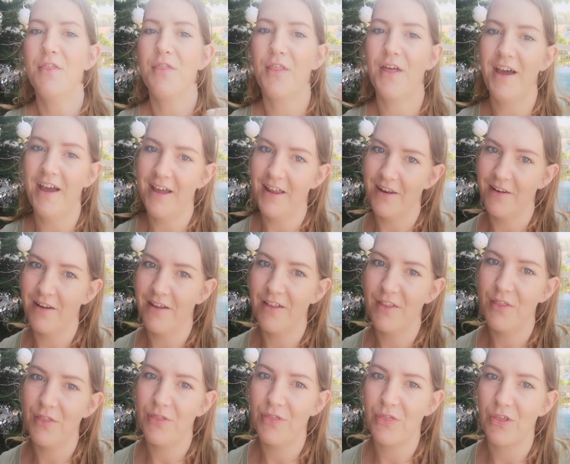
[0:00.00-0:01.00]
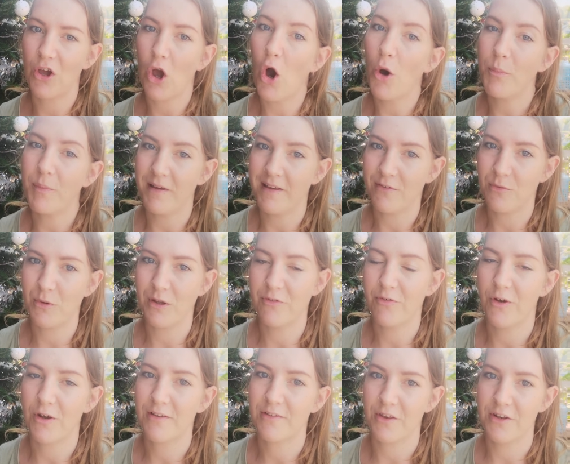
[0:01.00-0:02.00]
then the copy is what you
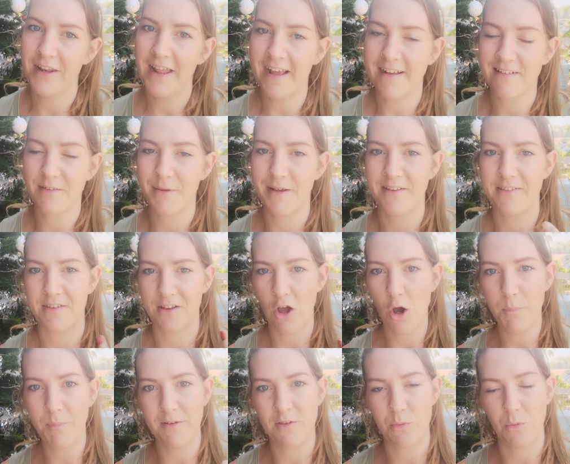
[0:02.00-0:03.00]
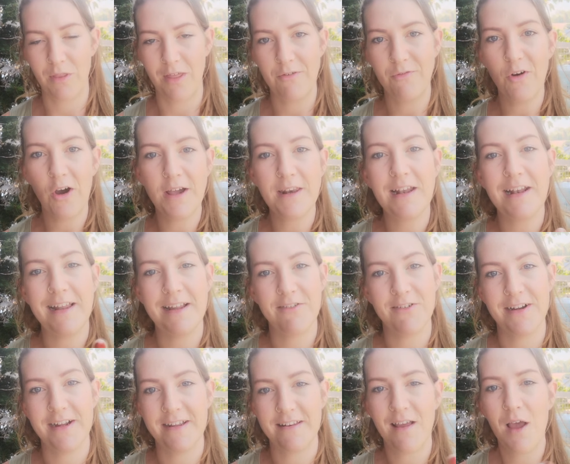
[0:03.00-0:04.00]
focus on next, because the copy is what they finally
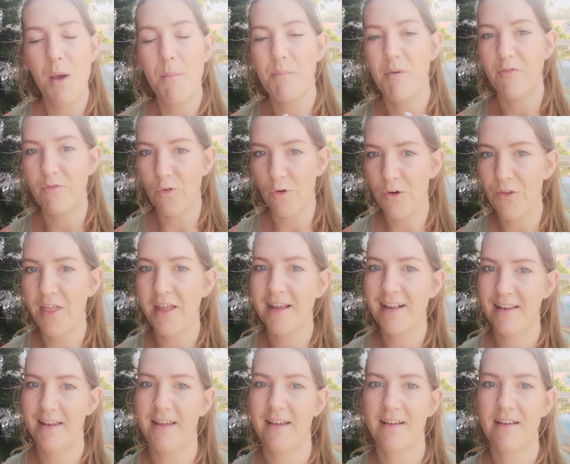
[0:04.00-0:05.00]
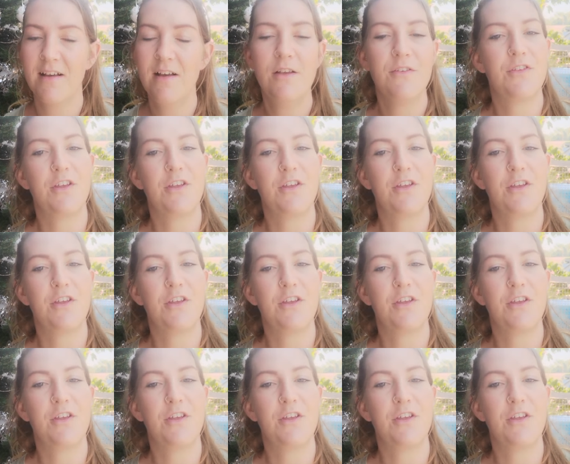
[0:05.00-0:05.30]
read before they click.